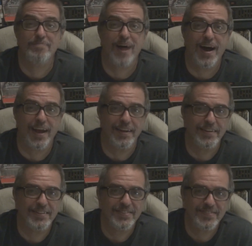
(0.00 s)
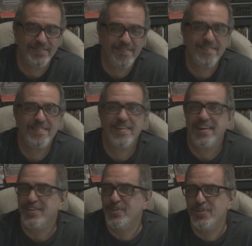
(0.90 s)
combined.
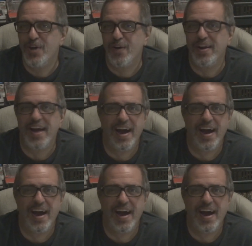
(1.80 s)
You know it,